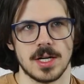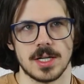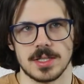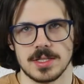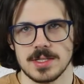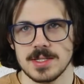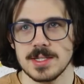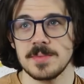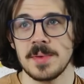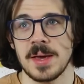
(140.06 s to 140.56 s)

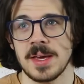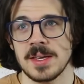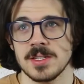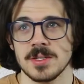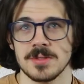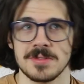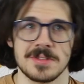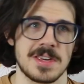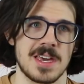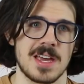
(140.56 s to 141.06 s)
space so
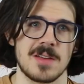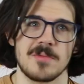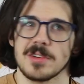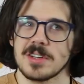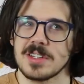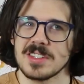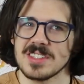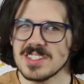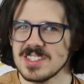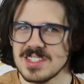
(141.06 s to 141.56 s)
the camera
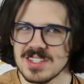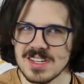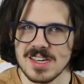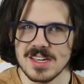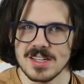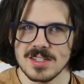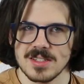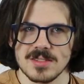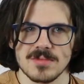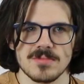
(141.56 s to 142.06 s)
can see
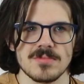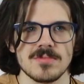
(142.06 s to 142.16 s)
it.